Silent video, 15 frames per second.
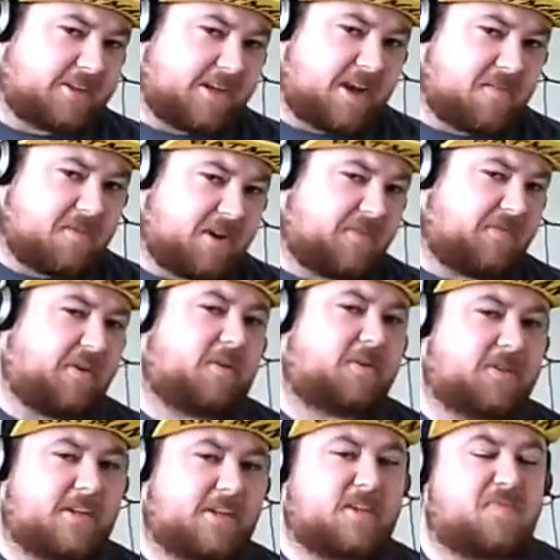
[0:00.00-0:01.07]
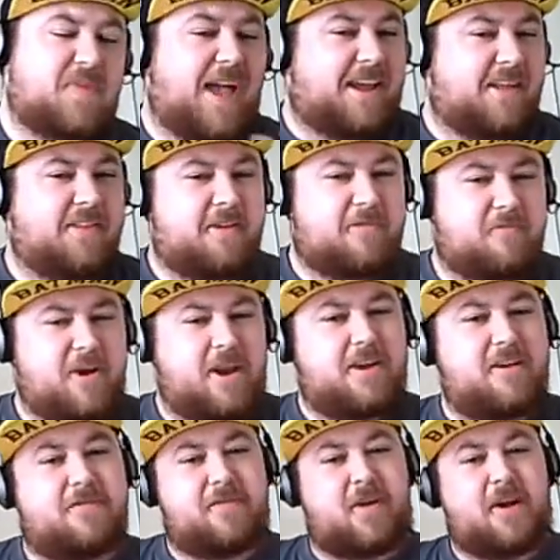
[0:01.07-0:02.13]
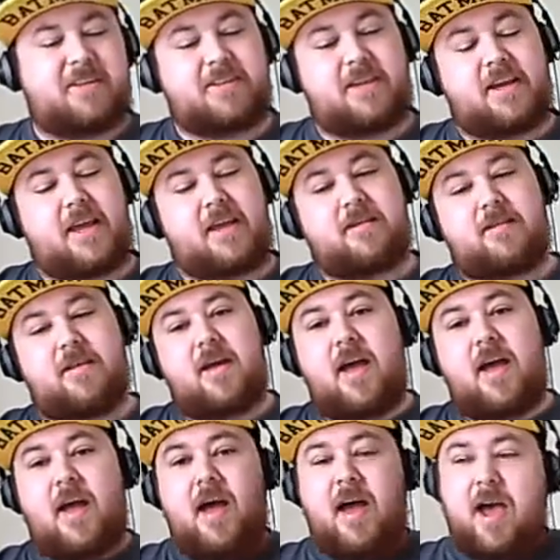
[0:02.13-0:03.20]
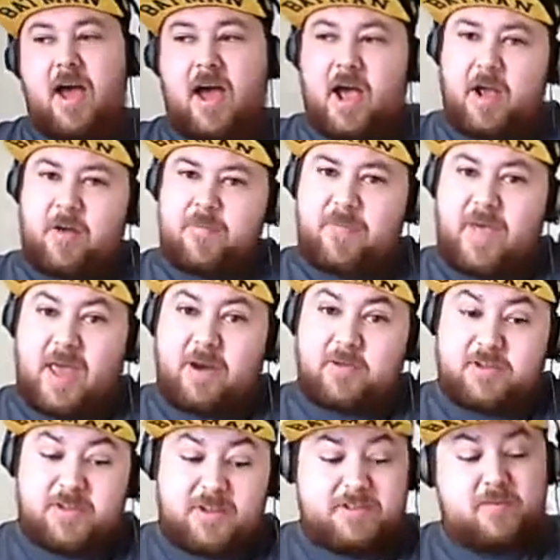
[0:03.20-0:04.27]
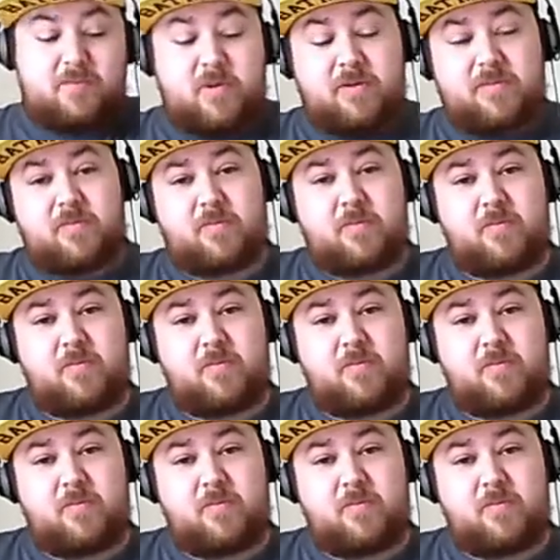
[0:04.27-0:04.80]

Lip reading: name and he feels that he's back in the arena fighting again. And also there's a wonderful